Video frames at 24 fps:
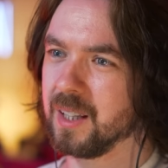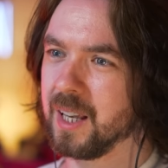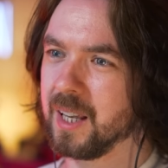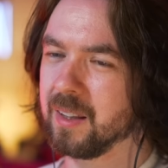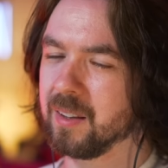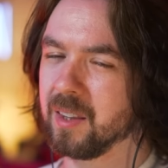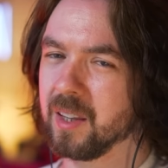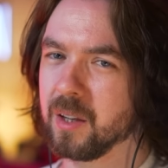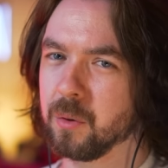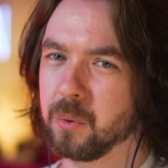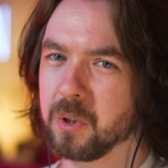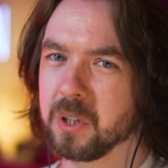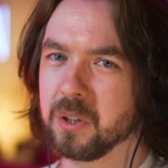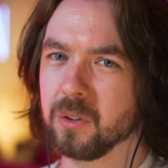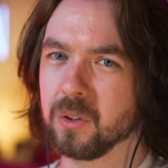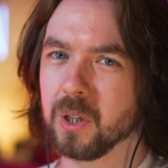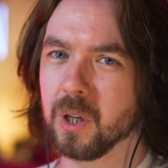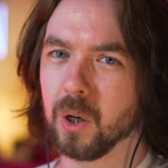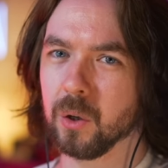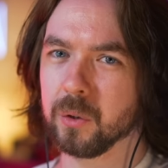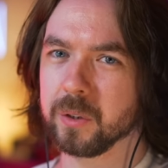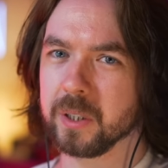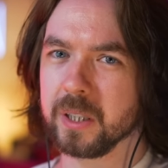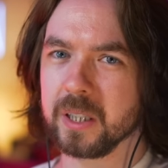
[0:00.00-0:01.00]
I think when you
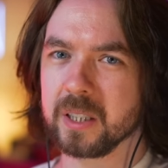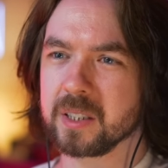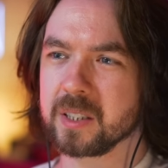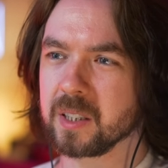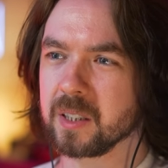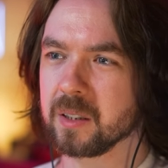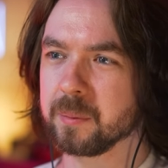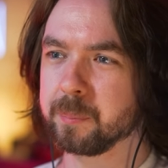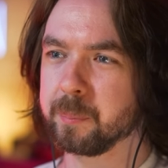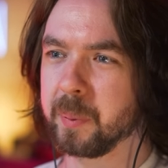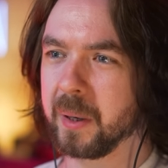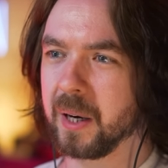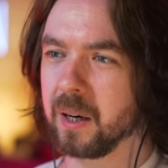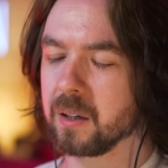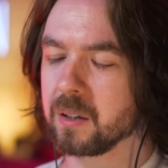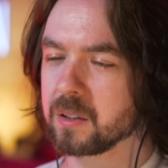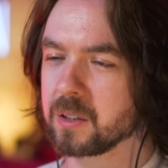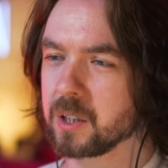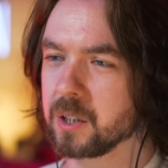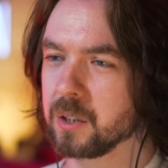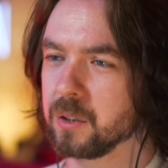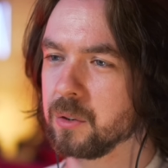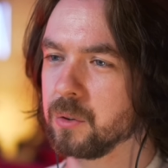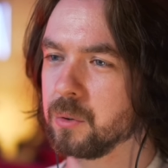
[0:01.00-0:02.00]
know that it's a part
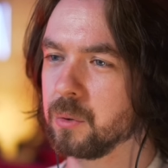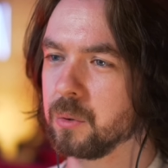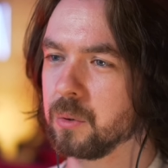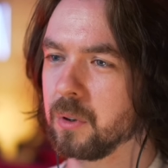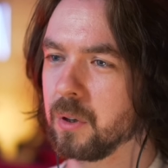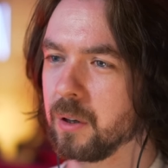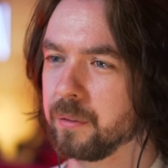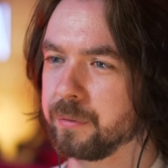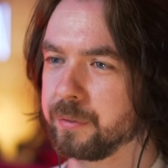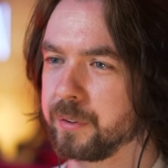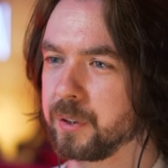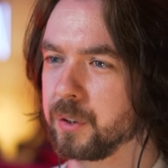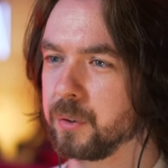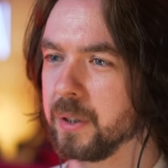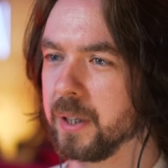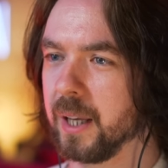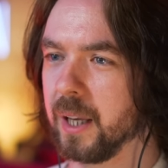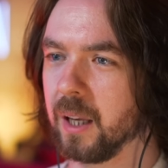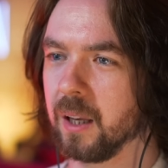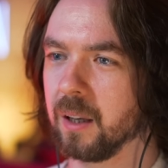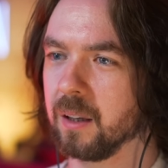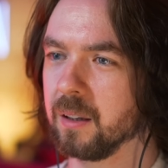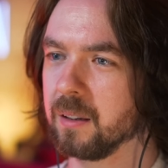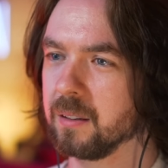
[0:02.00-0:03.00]
2 of
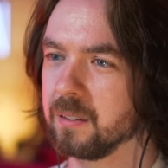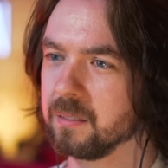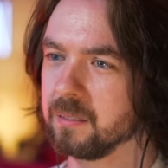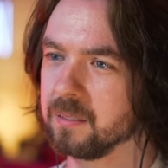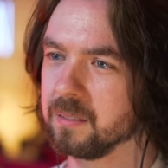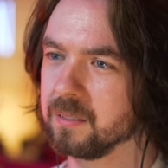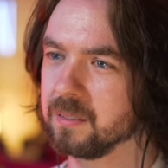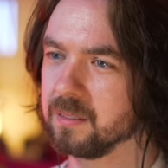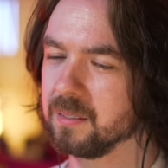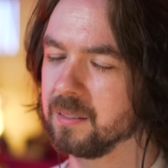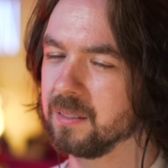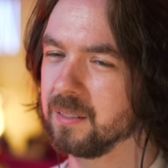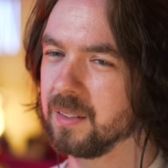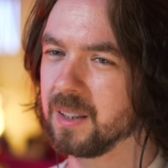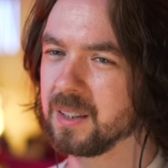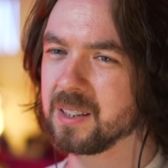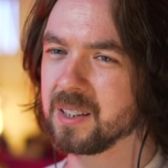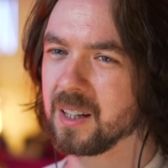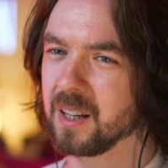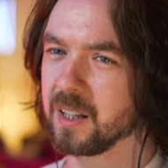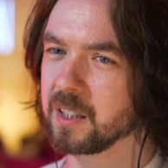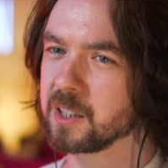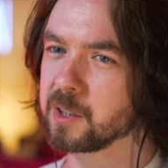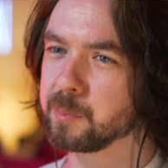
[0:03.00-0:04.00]
3, it's
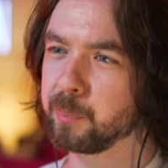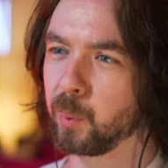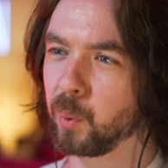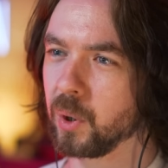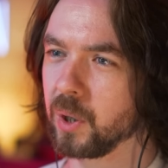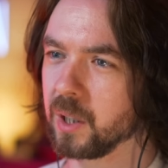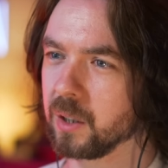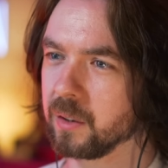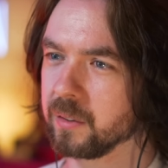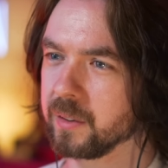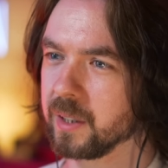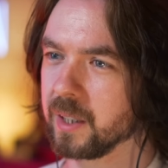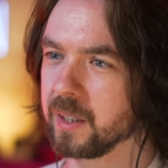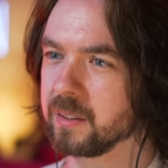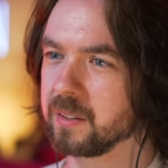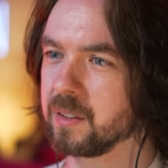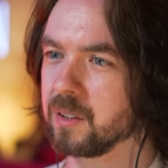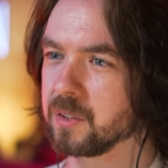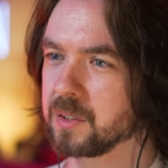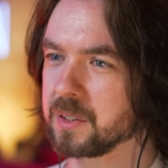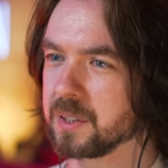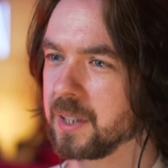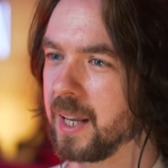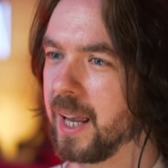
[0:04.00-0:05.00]
not a spoiler that it
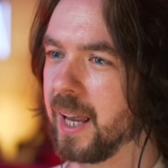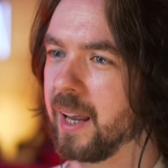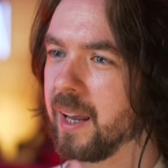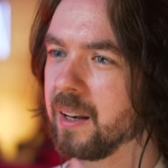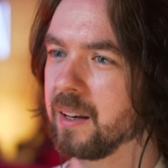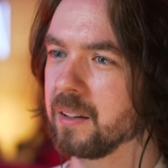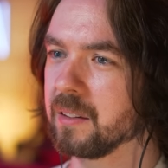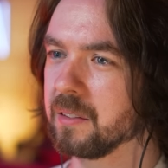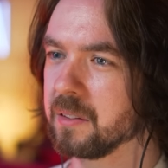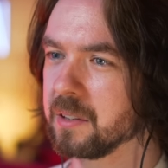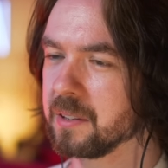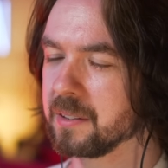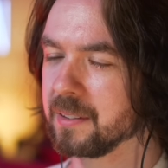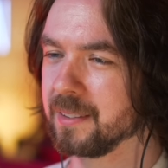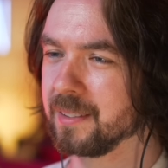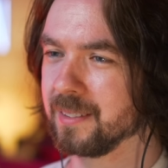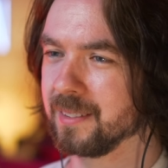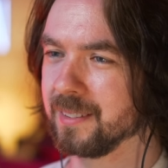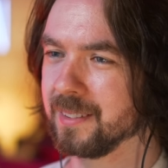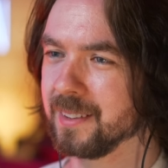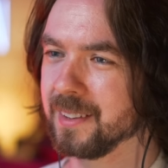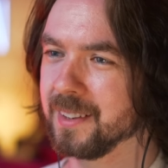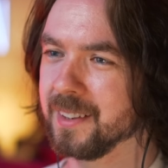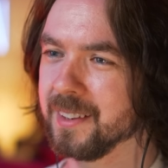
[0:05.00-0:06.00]
doesn't end.
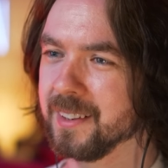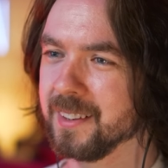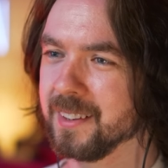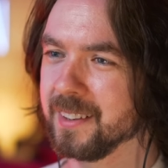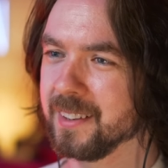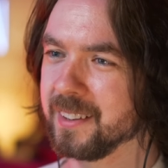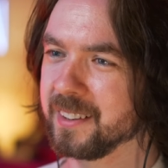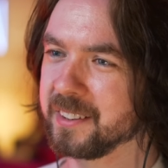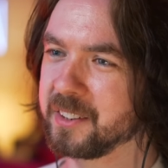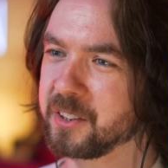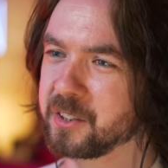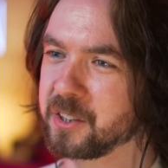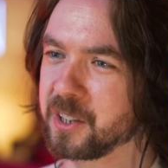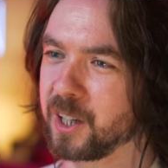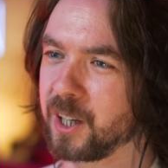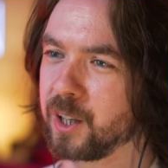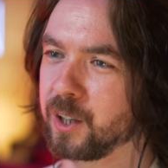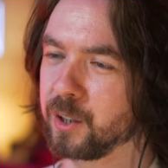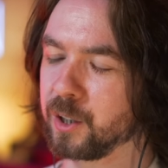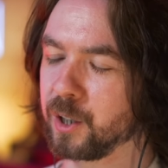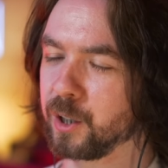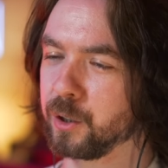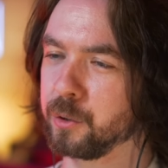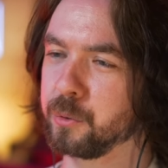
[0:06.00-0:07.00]
It doesn't
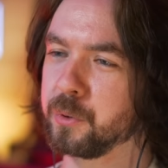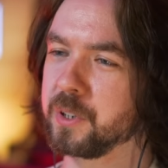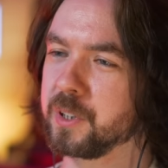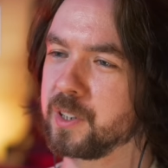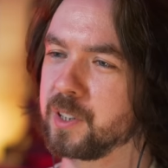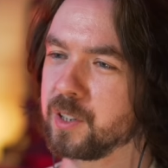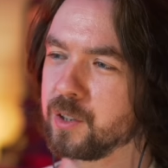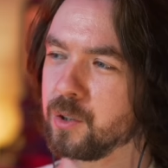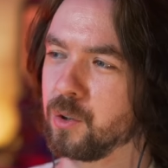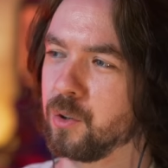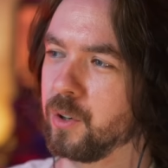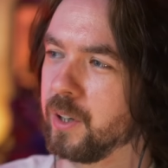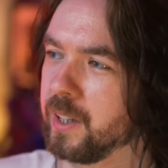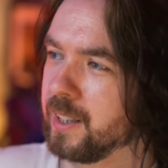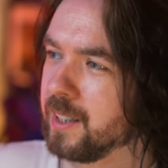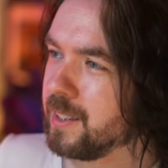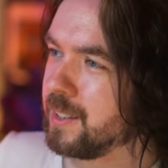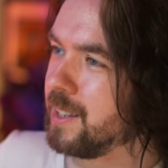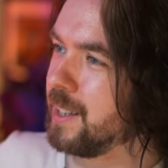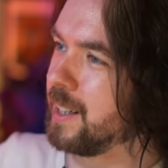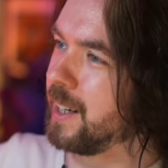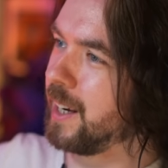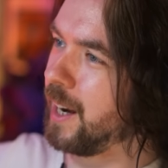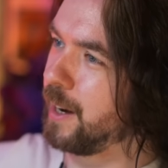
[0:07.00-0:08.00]
conclude its story.
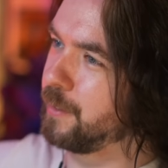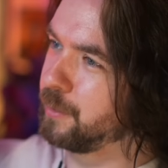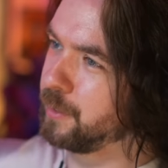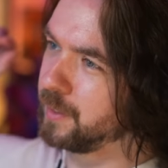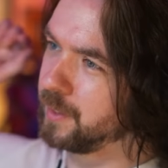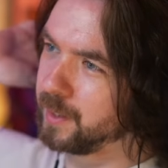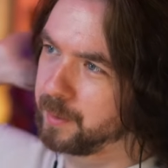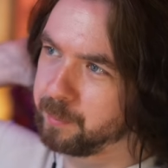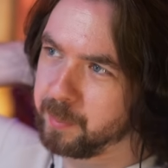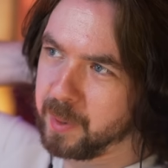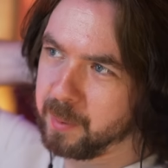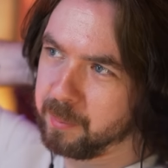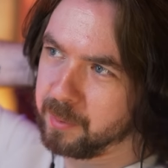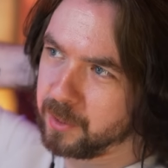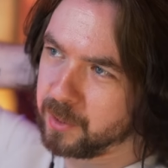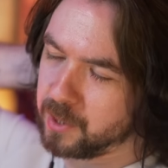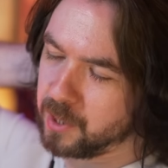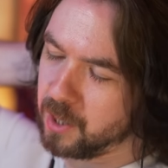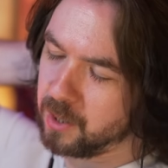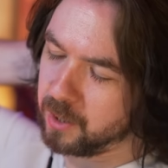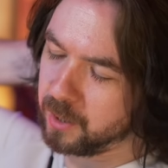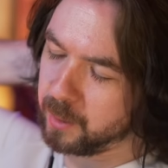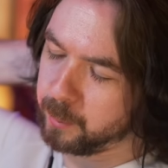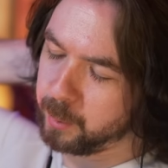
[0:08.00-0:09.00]
That's like everything people are
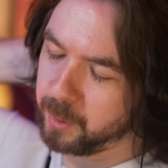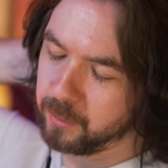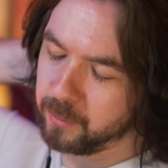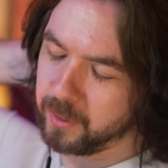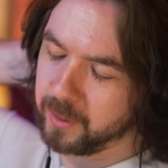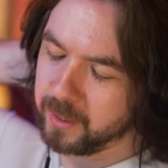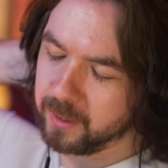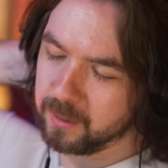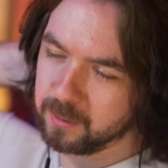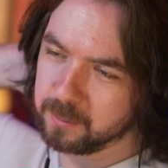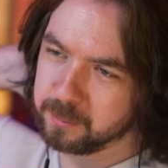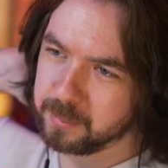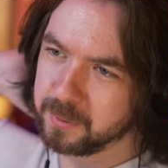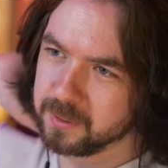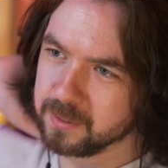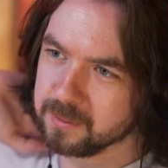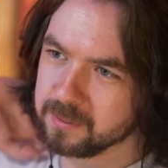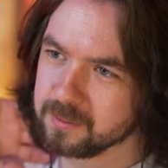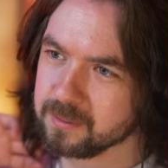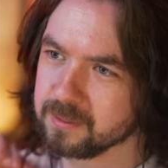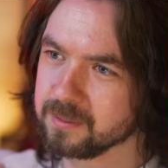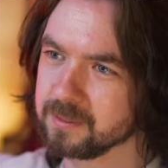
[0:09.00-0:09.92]
talking about right now. But